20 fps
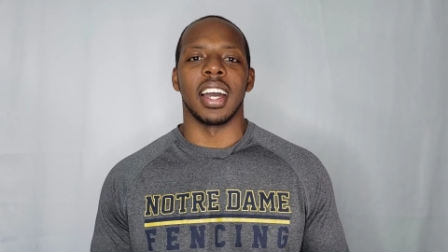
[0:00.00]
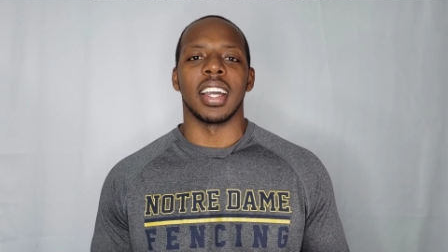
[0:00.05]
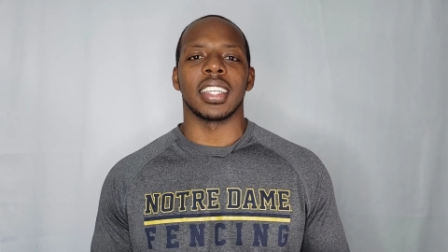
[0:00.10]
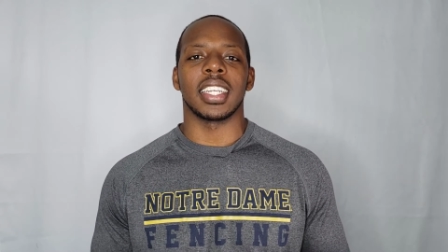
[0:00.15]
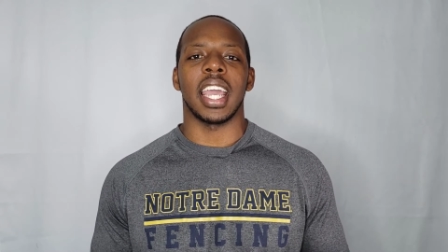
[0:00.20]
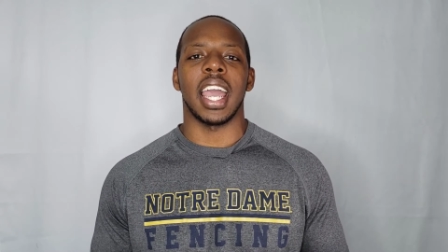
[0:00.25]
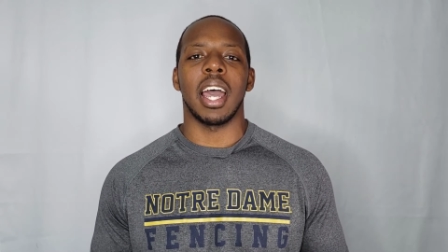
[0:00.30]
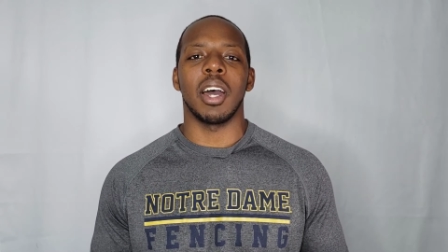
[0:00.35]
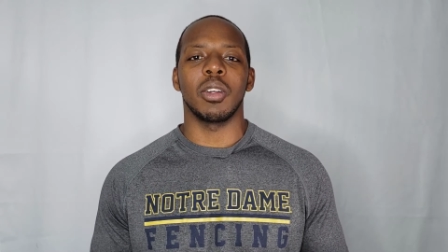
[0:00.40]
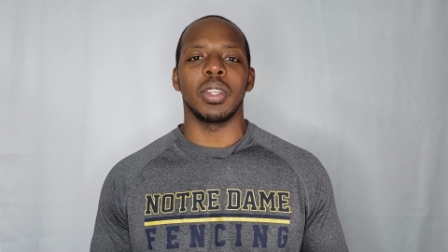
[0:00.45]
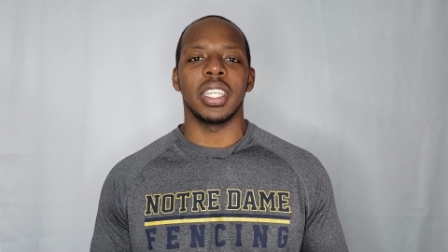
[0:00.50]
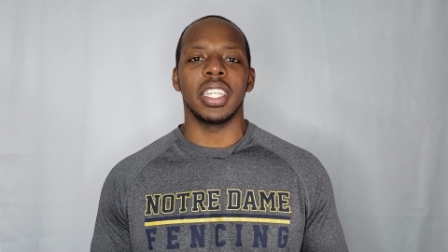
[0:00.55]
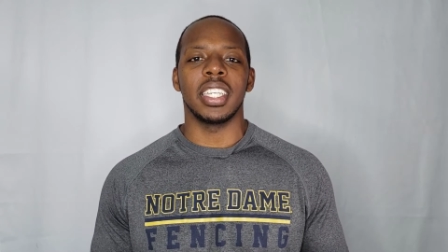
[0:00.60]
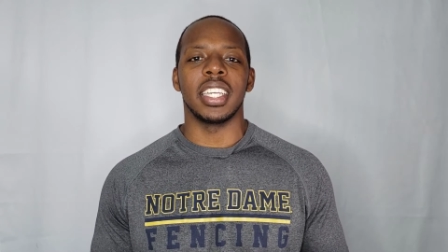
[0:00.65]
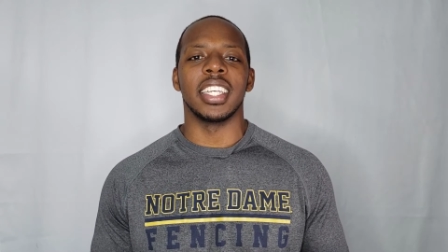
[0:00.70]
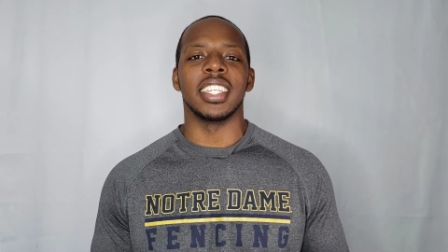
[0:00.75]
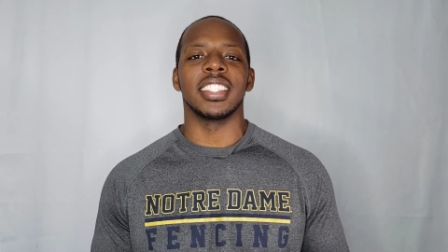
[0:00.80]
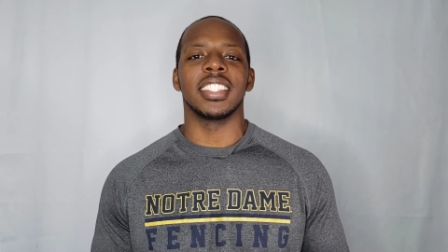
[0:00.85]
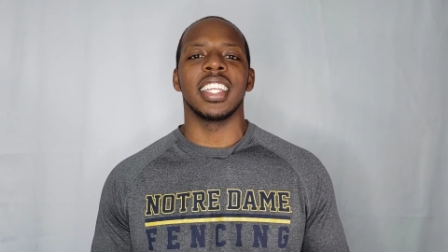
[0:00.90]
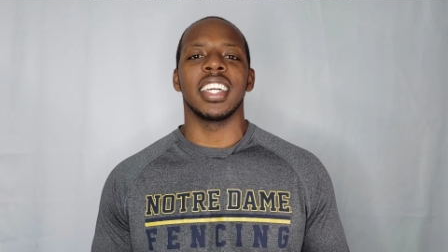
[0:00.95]

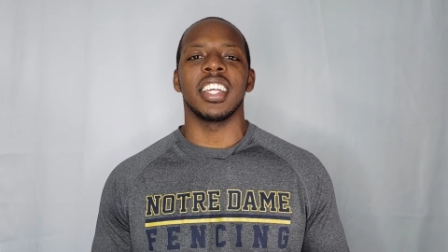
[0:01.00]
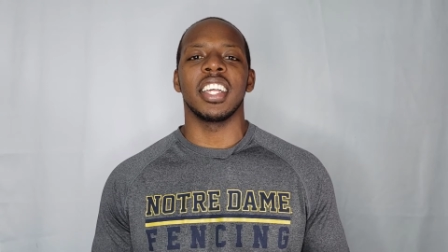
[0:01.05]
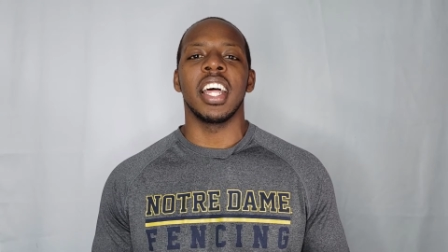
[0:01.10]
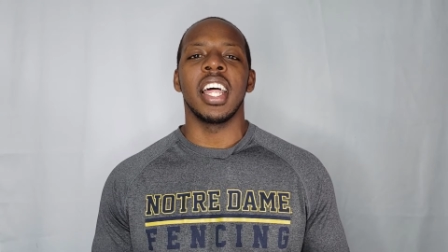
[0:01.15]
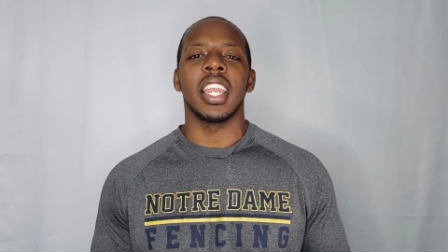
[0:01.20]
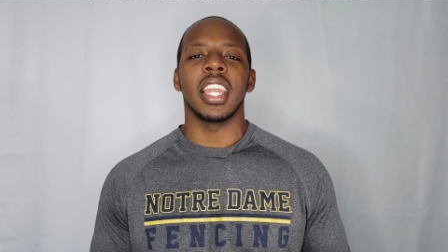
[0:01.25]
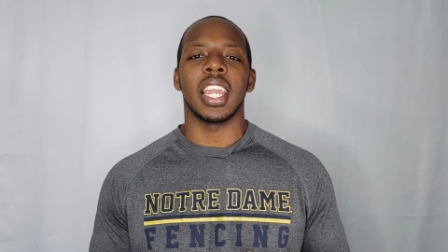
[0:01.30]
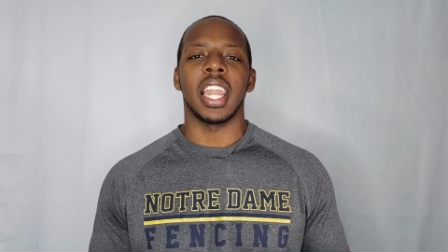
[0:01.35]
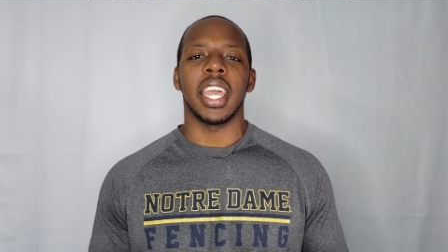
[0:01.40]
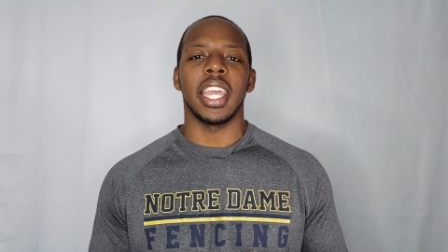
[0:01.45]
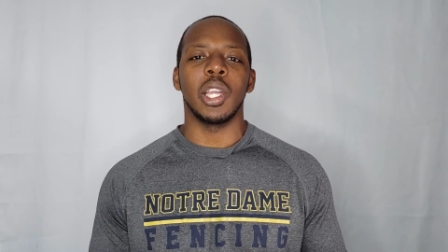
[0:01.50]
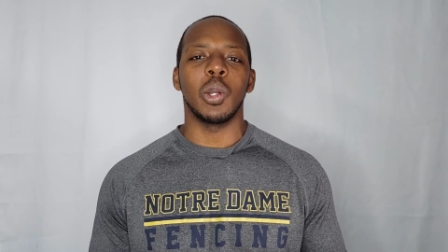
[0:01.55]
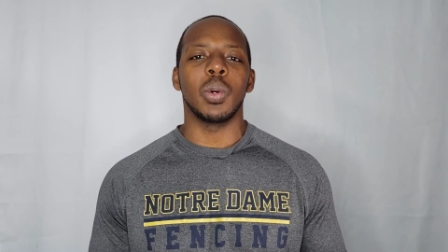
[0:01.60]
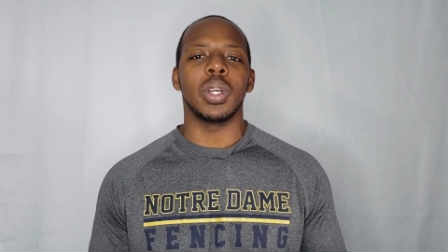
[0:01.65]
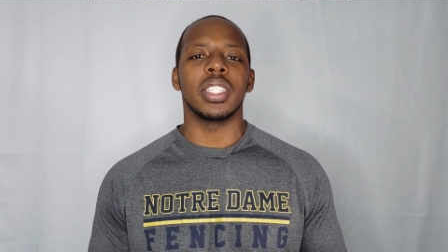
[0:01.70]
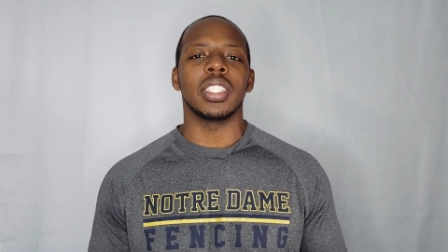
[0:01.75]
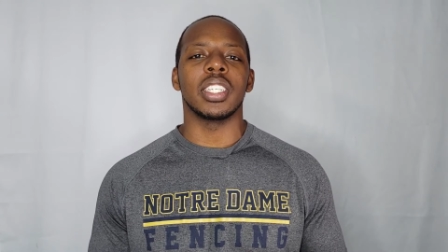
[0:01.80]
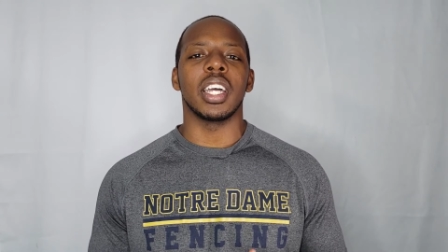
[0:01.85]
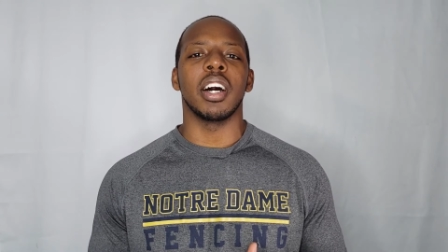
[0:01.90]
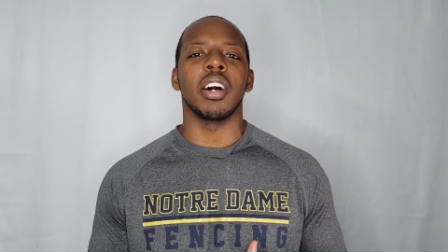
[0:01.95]
accounting is the
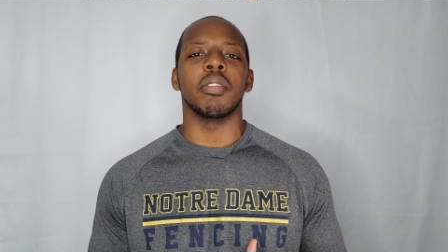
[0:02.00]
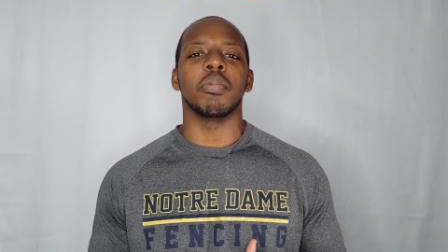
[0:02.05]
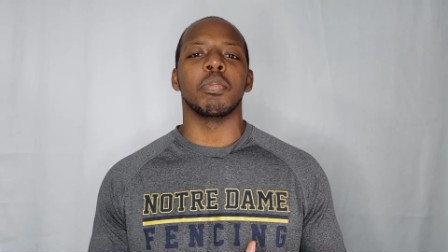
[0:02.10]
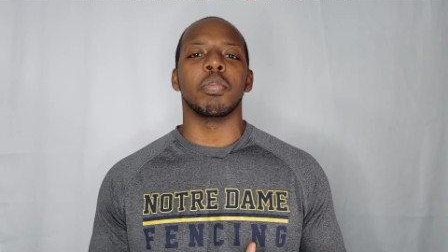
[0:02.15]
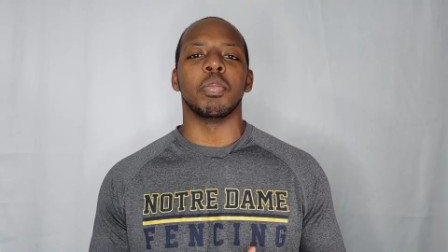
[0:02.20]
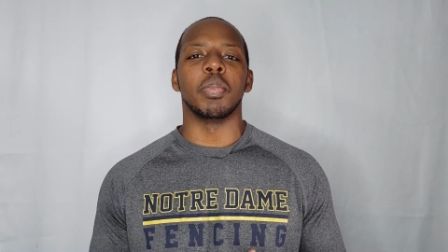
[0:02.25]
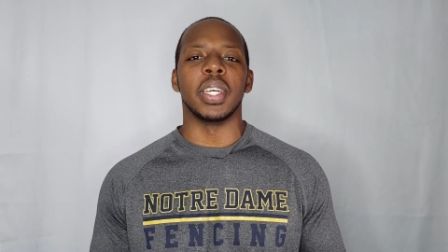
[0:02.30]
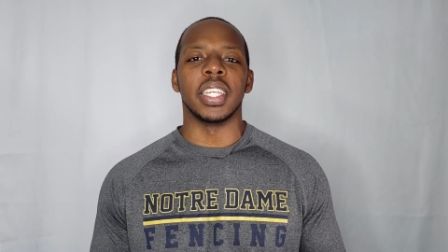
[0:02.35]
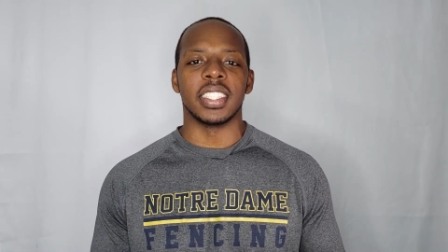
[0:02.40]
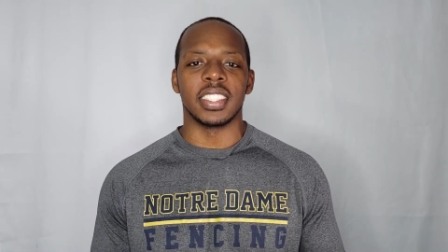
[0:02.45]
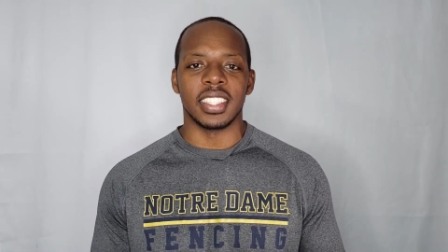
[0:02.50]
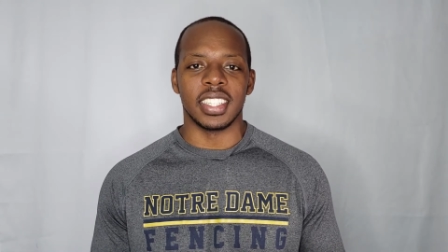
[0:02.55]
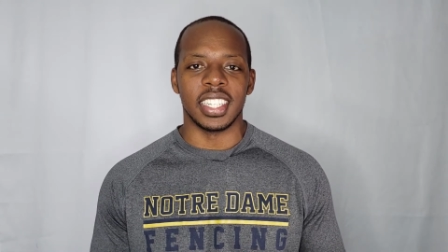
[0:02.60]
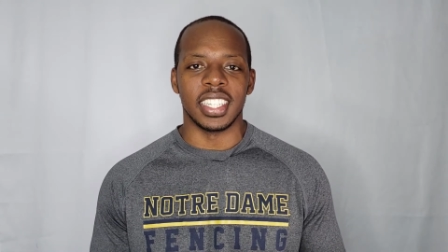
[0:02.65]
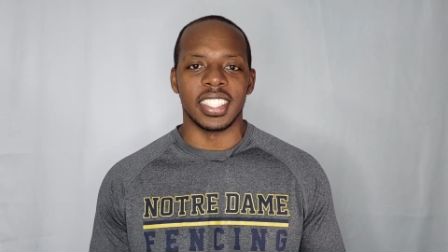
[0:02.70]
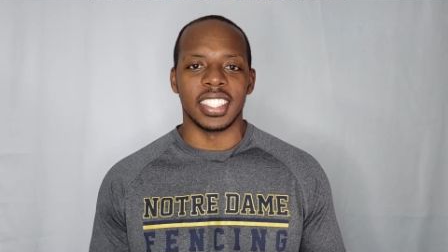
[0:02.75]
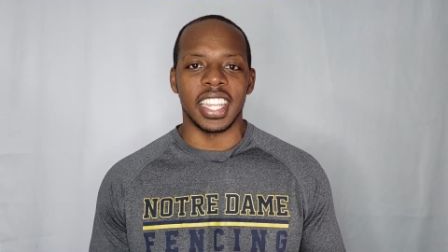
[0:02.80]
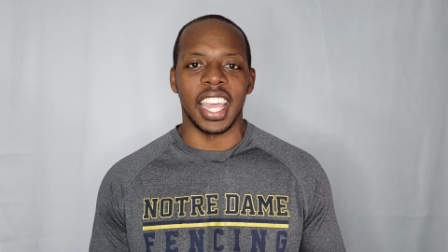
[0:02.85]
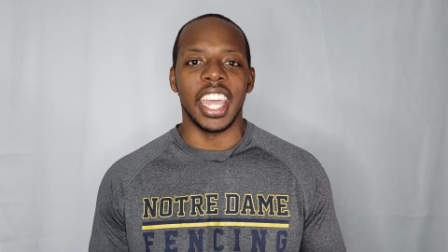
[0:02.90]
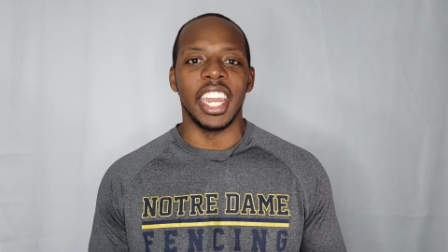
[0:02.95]
language of business.